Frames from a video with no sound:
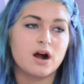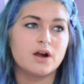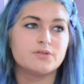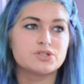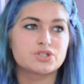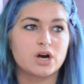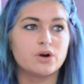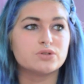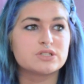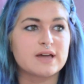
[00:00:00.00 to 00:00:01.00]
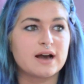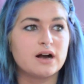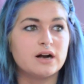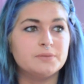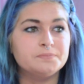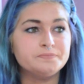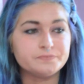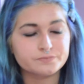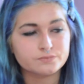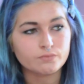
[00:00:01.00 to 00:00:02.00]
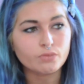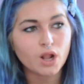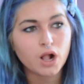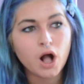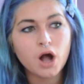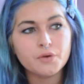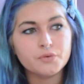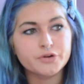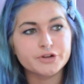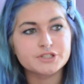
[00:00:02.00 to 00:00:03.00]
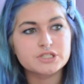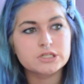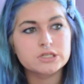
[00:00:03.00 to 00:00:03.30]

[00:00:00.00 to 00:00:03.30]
I was told that I would